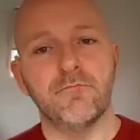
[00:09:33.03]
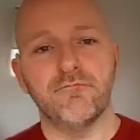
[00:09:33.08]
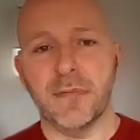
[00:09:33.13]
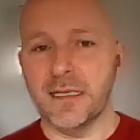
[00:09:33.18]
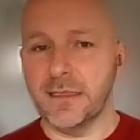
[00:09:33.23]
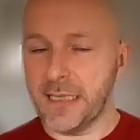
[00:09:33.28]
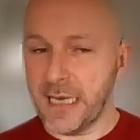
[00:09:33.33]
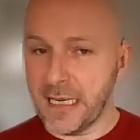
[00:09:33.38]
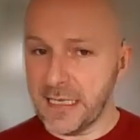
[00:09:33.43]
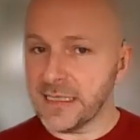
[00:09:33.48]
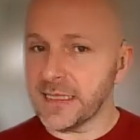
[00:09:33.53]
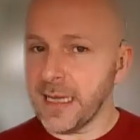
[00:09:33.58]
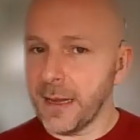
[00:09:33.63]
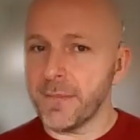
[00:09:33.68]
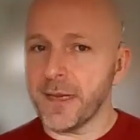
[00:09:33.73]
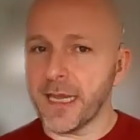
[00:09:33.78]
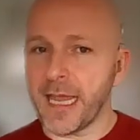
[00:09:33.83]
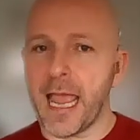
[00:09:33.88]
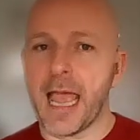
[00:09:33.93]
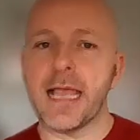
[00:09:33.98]
and in
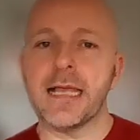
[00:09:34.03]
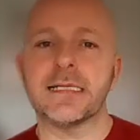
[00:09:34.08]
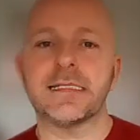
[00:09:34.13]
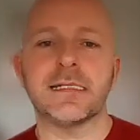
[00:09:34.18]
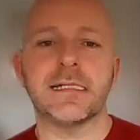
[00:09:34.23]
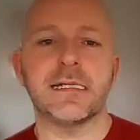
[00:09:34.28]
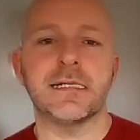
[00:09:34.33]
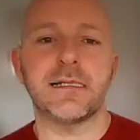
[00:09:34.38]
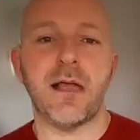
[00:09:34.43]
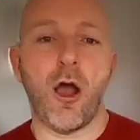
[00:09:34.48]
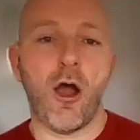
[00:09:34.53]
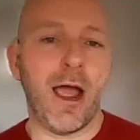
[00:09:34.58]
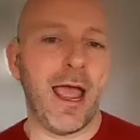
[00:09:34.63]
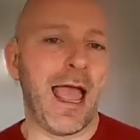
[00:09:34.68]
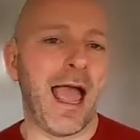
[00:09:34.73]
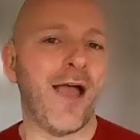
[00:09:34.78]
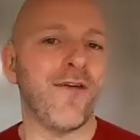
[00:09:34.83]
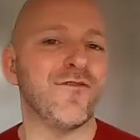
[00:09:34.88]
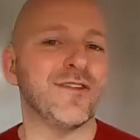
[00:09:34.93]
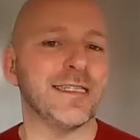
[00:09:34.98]
some cases I
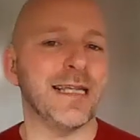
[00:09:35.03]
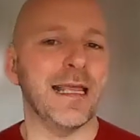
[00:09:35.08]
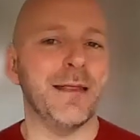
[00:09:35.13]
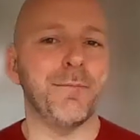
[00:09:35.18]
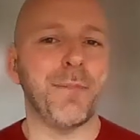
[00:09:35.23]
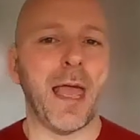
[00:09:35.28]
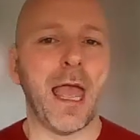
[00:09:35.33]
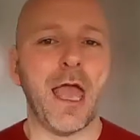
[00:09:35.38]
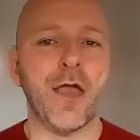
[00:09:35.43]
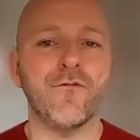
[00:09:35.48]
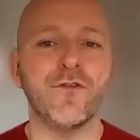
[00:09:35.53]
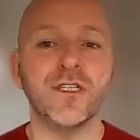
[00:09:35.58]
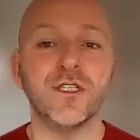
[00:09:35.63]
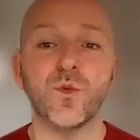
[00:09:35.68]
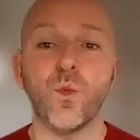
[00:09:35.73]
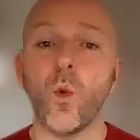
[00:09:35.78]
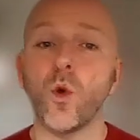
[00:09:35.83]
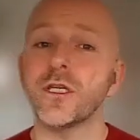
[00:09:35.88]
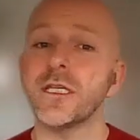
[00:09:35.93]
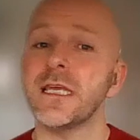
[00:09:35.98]
have seen parents
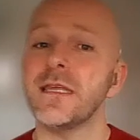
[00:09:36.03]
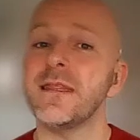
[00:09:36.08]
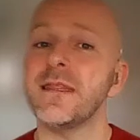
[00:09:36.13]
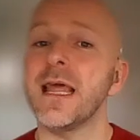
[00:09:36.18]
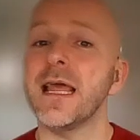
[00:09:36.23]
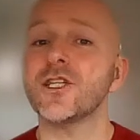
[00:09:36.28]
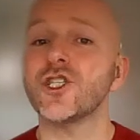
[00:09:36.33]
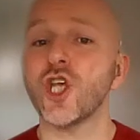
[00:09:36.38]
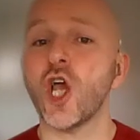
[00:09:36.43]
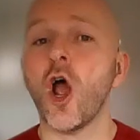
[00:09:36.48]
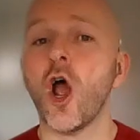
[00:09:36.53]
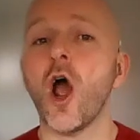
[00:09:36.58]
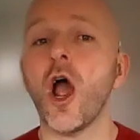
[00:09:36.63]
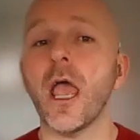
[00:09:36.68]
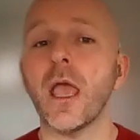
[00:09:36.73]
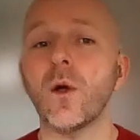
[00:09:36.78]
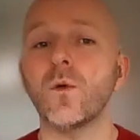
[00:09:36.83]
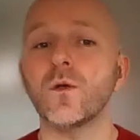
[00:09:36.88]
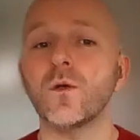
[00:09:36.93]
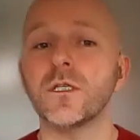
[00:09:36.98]
wanting their
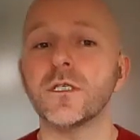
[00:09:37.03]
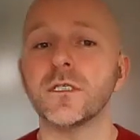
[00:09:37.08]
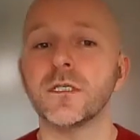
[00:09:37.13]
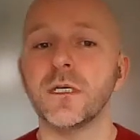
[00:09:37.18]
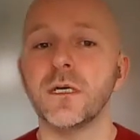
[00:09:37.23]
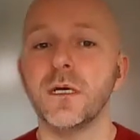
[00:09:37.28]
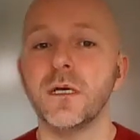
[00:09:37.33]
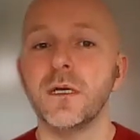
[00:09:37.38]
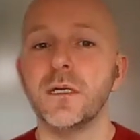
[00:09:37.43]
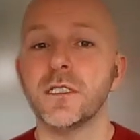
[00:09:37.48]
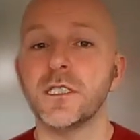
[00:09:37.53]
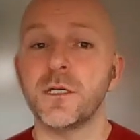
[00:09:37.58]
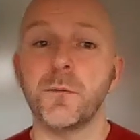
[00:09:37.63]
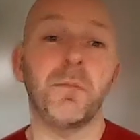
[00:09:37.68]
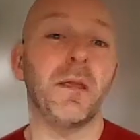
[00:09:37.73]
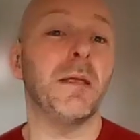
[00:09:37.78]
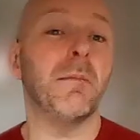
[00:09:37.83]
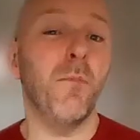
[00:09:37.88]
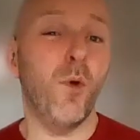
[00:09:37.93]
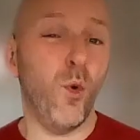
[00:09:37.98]
child to
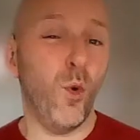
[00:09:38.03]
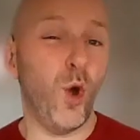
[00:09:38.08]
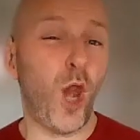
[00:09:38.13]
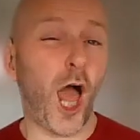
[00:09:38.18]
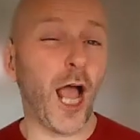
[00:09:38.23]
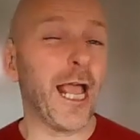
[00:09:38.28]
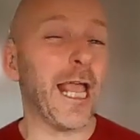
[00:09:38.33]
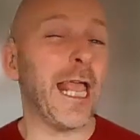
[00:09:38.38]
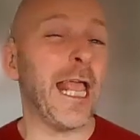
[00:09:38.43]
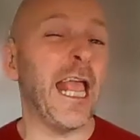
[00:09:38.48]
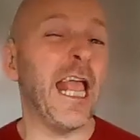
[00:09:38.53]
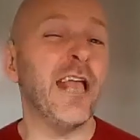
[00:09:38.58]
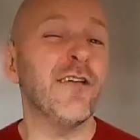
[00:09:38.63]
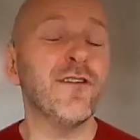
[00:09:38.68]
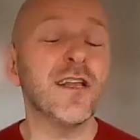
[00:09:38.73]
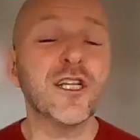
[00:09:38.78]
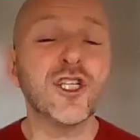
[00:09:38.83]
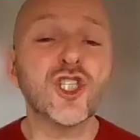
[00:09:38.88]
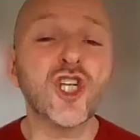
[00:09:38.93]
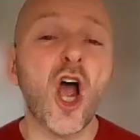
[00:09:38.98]
be more like a
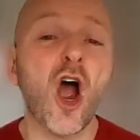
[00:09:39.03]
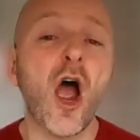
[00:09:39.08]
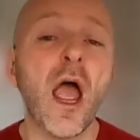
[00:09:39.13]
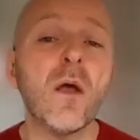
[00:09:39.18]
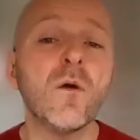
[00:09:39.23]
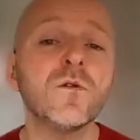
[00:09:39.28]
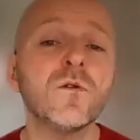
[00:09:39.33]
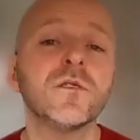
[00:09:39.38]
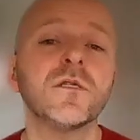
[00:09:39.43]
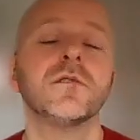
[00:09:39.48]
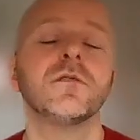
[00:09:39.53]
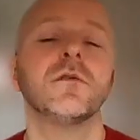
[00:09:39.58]
hearing child,